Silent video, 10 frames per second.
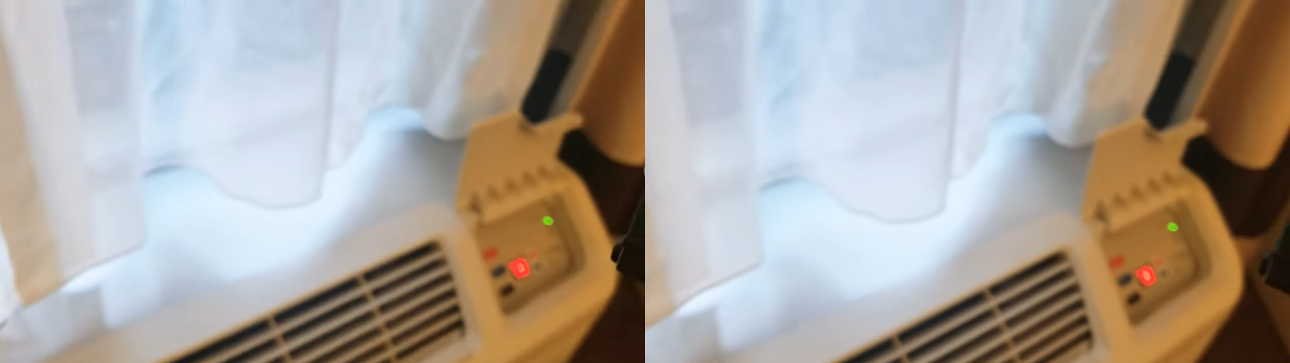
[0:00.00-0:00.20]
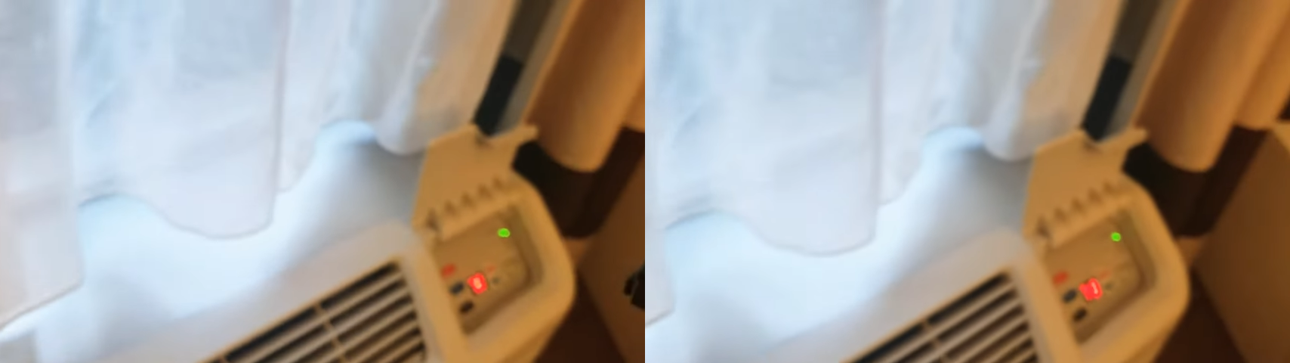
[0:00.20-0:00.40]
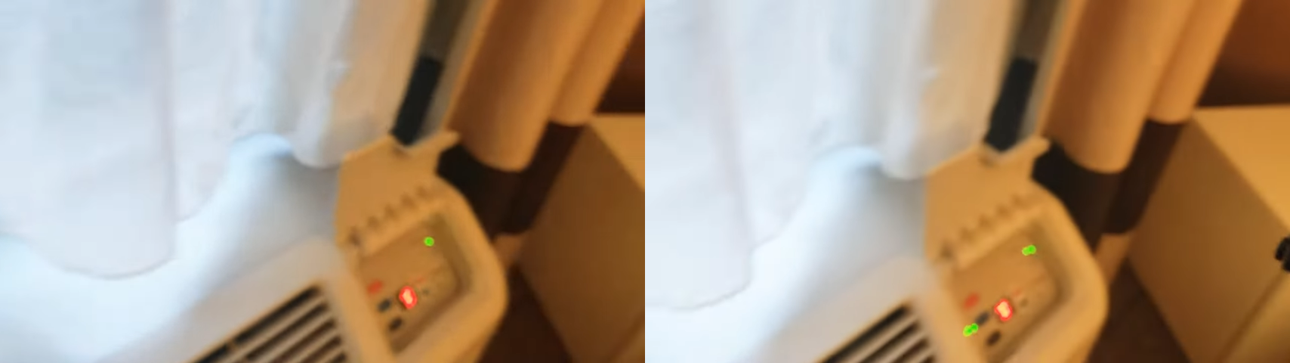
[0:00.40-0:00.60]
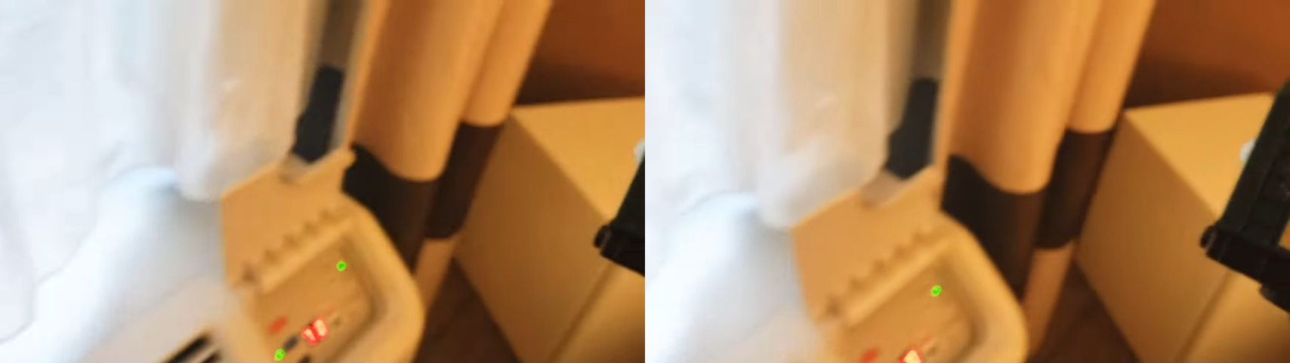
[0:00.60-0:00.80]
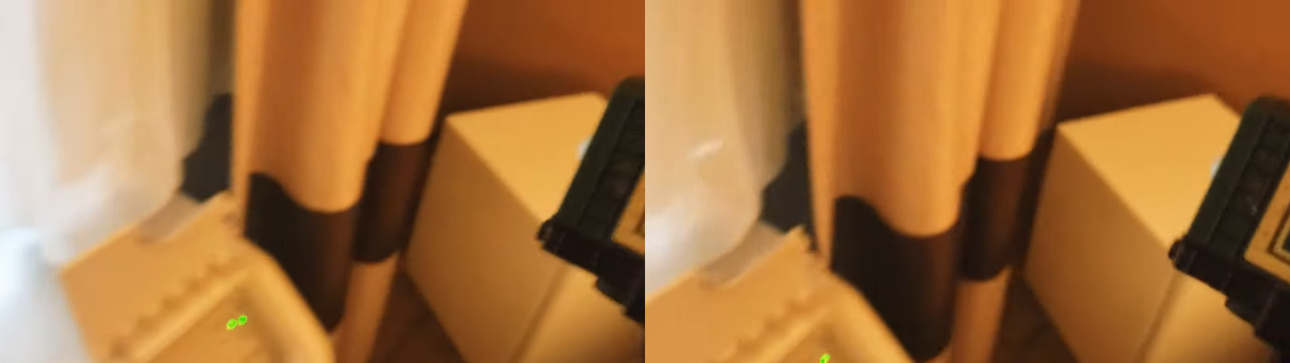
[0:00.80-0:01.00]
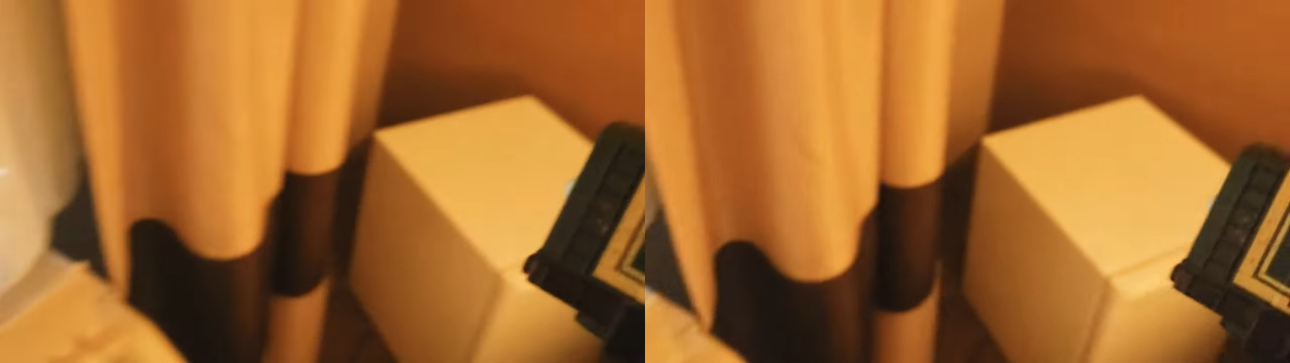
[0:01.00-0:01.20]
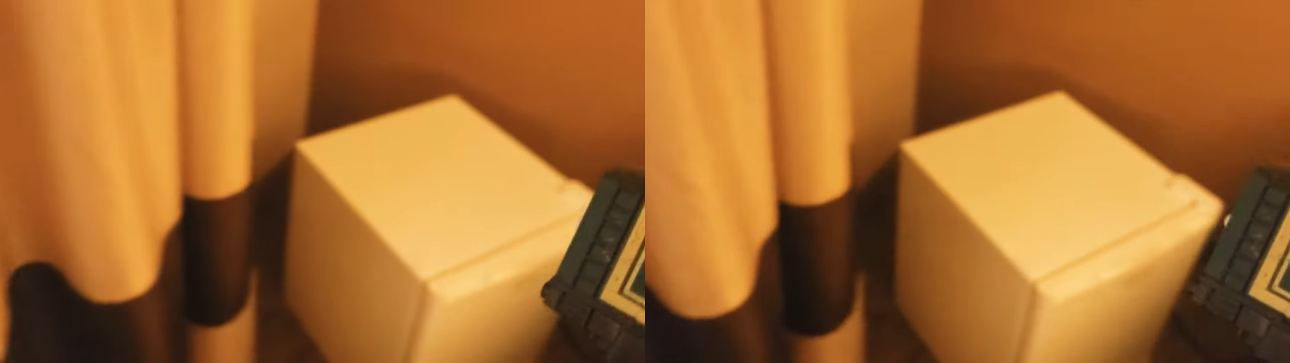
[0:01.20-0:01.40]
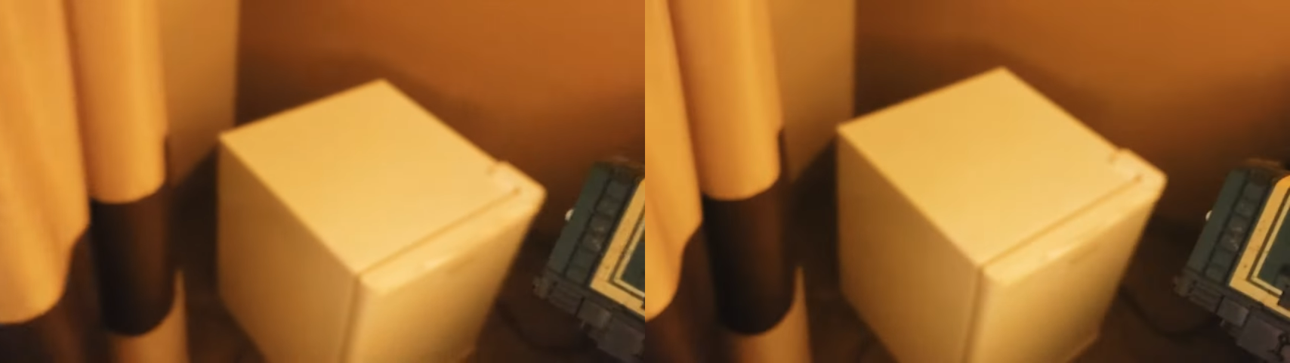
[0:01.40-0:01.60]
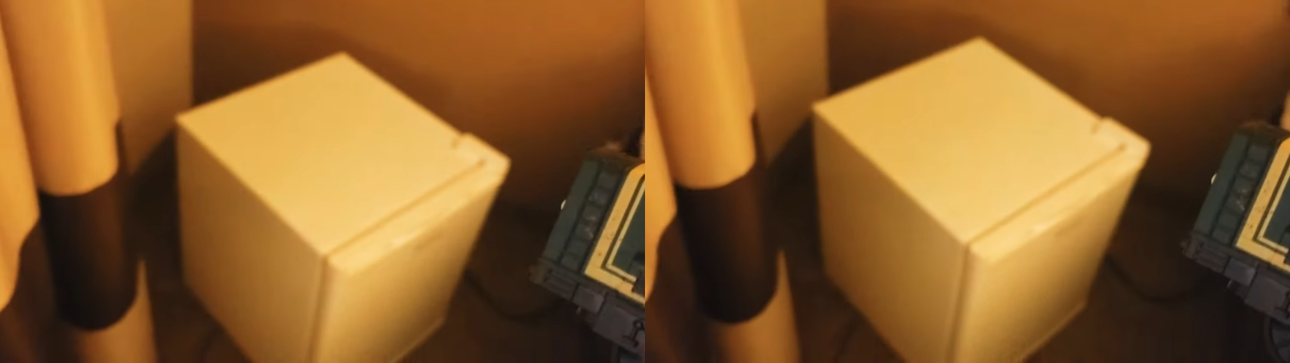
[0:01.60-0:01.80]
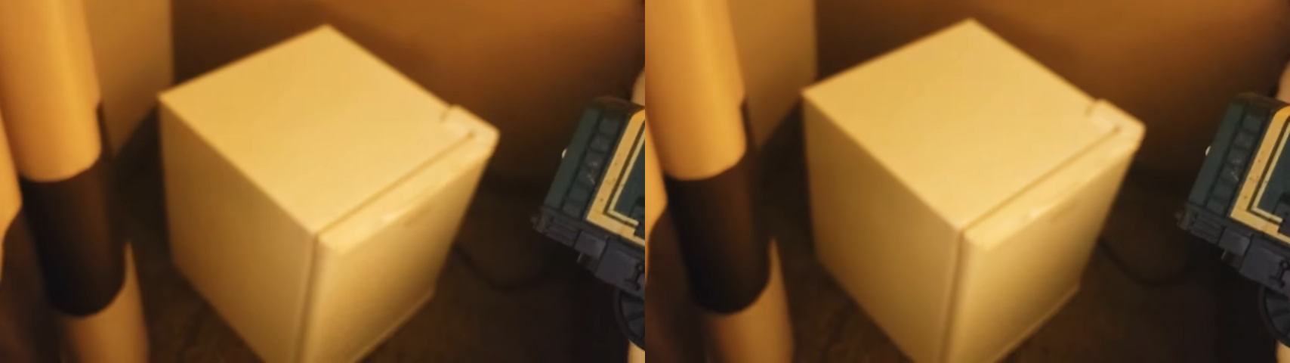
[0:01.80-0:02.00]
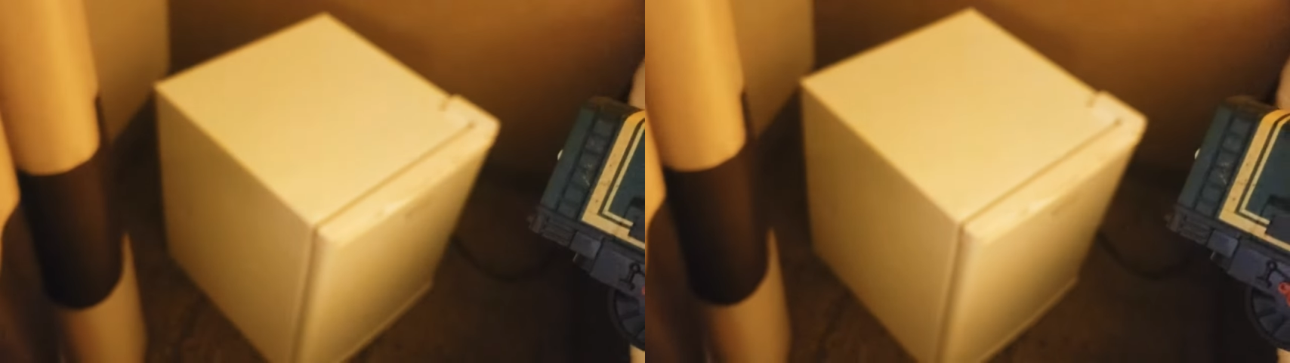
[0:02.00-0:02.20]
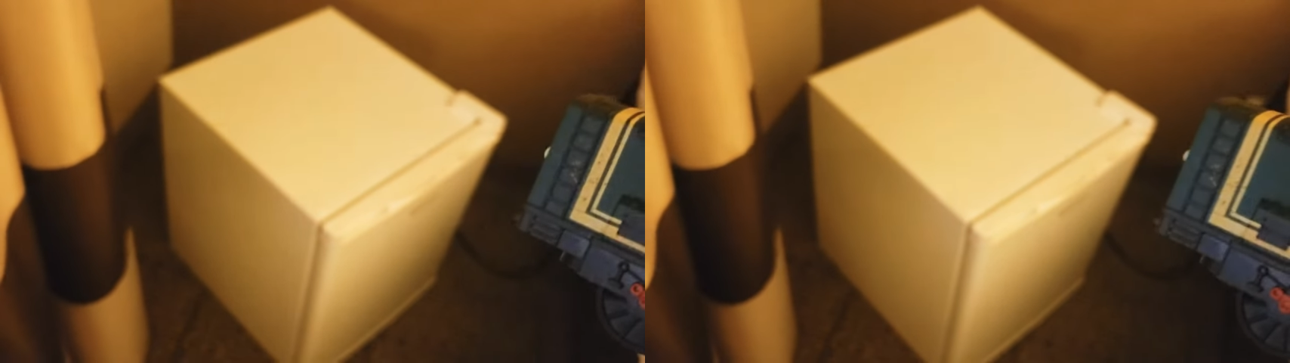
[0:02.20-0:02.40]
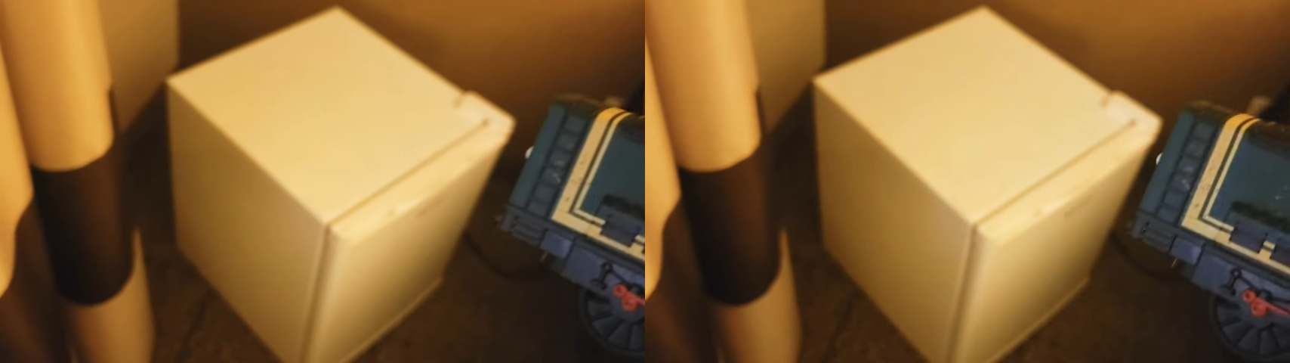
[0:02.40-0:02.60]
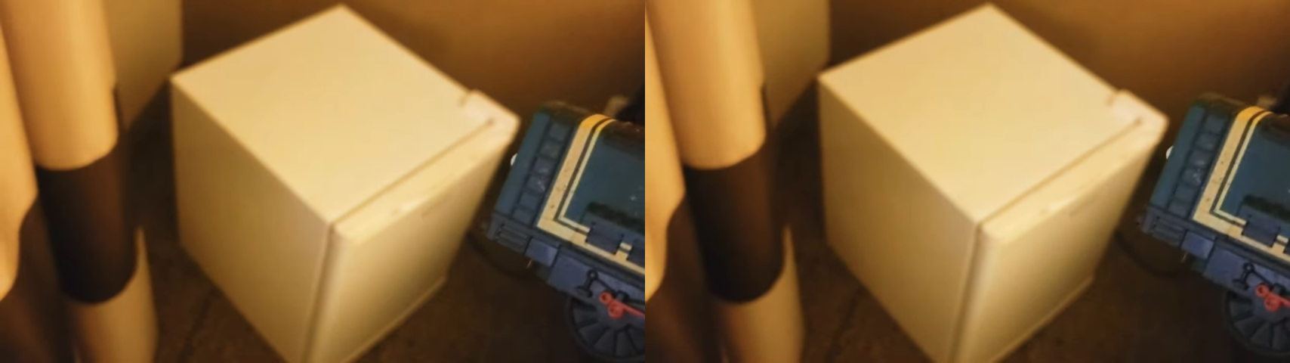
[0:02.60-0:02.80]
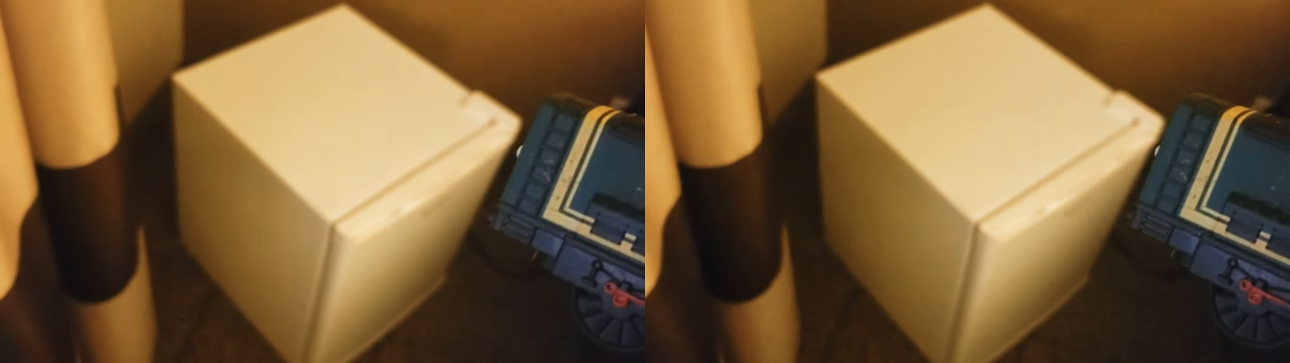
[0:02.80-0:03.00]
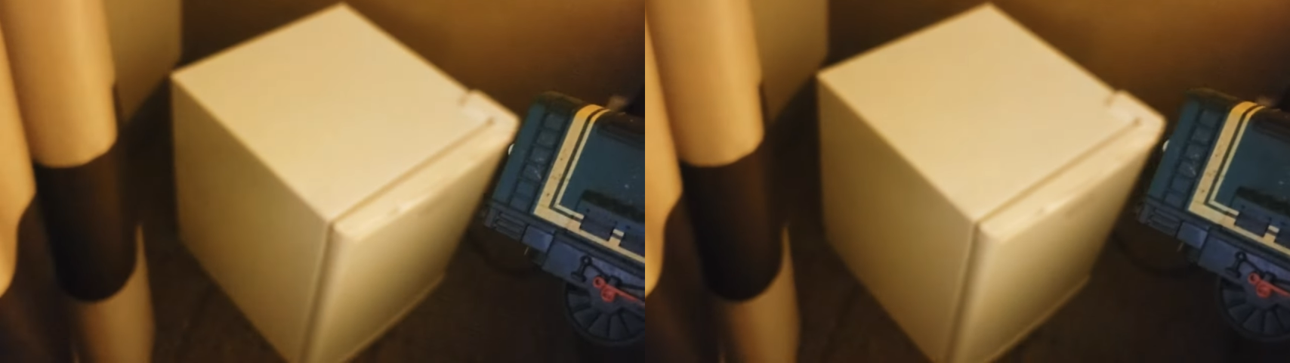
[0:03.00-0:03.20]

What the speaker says: [unreadable: no face in view]